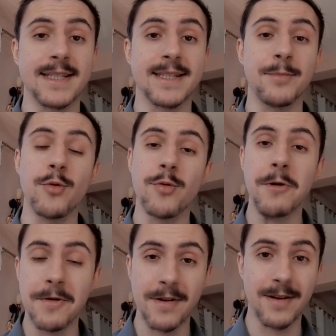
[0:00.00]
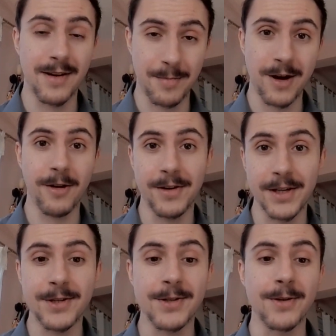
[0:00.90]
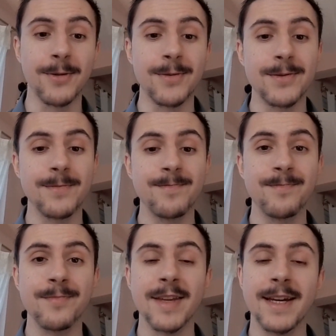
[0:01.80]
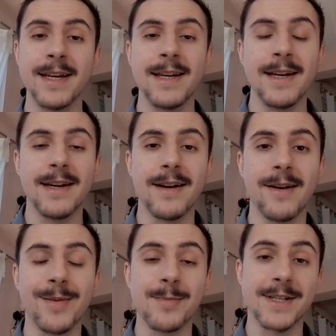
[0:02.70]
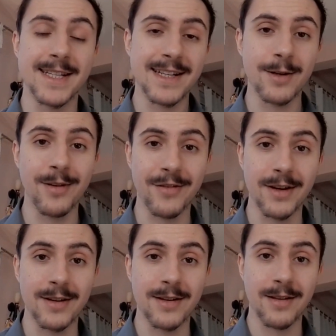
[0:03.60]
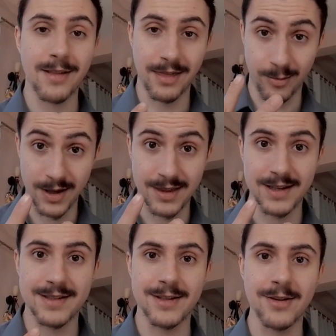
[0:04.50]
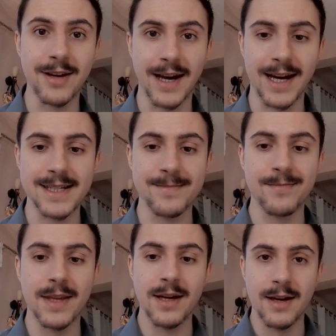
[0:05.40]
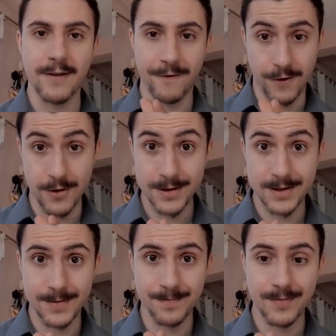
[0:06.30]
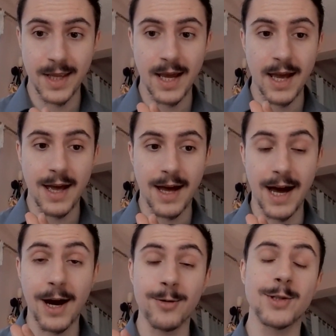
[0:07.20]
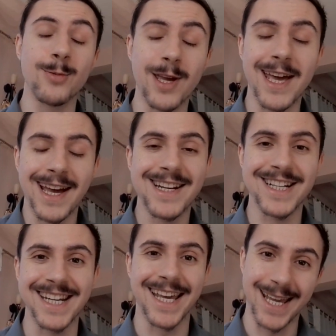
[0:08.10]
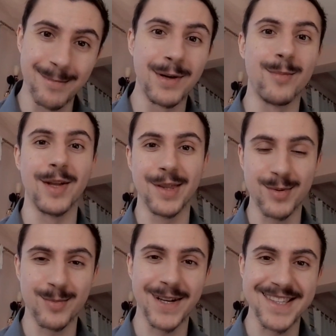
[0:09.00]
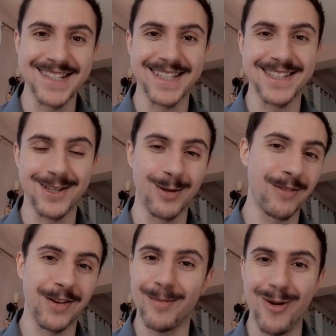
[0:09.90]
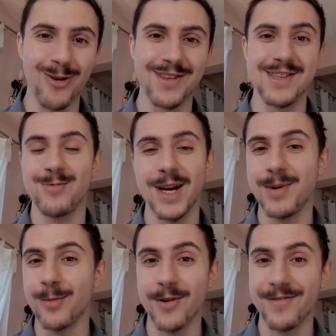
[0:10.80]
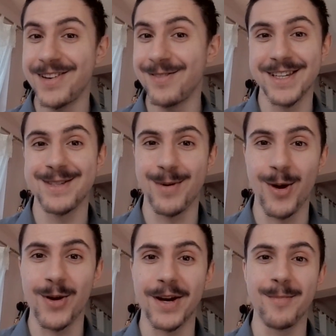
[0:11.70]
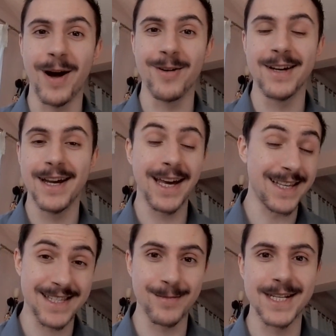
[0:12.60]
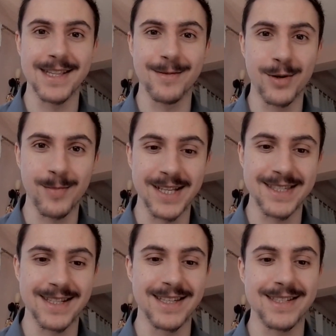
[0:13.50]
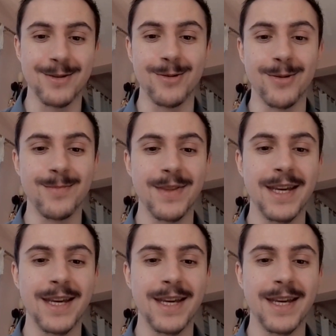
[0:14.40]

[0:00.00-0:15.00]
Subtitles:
some more applied issues. In particular, we've got 3 things to look at. First, how do we actually implement the propensity score? We've come all this way, but we've never spoken about estimating the propensity score.